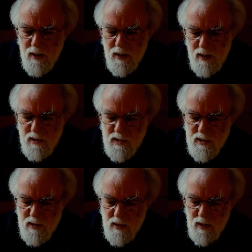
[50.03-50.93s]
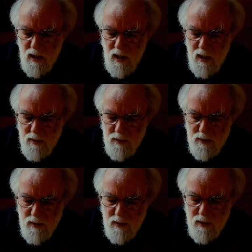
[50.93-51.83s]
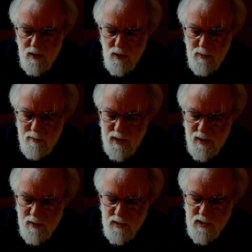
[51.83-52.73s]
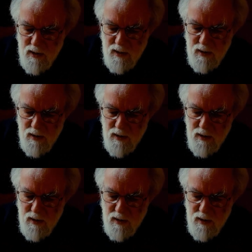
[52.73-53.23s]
is how human beings are